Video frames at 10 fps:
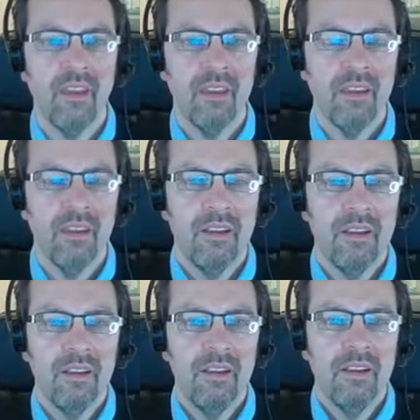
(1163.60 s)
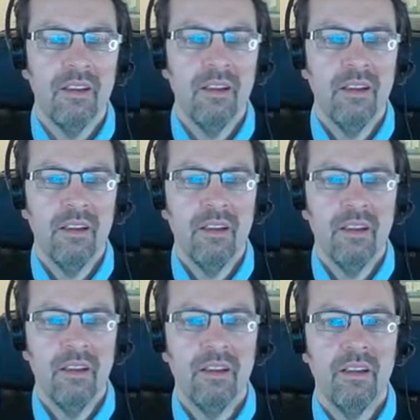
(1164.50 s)

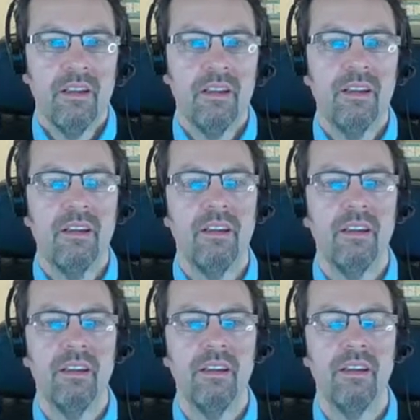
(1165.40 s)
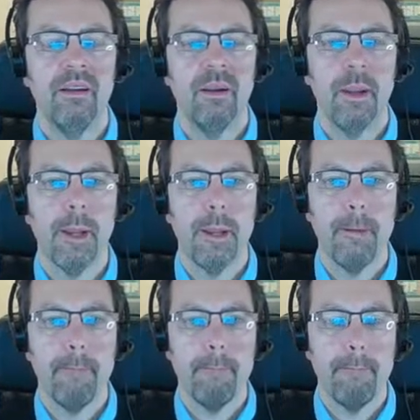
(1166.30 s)

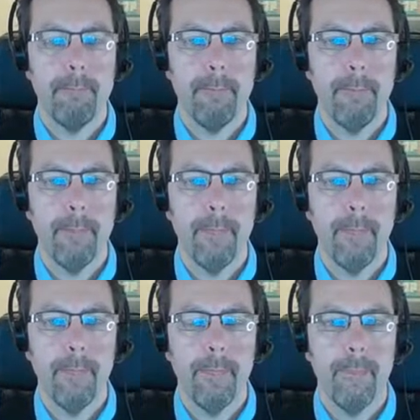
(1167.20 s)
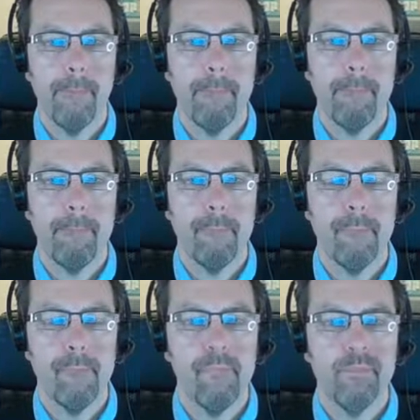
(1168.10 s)

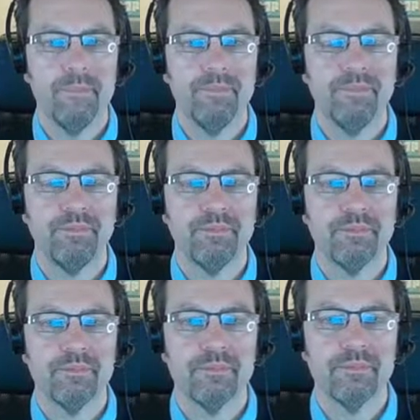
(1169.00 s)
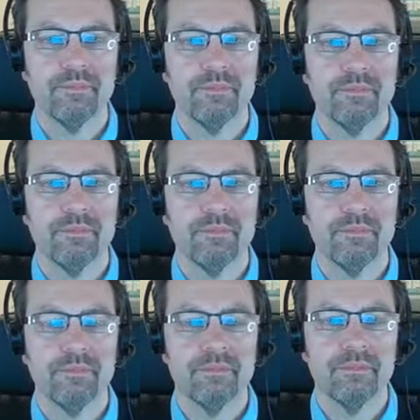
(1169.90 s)

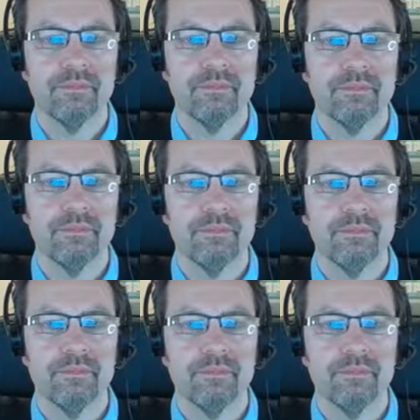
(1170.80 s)
This person isn't speaking.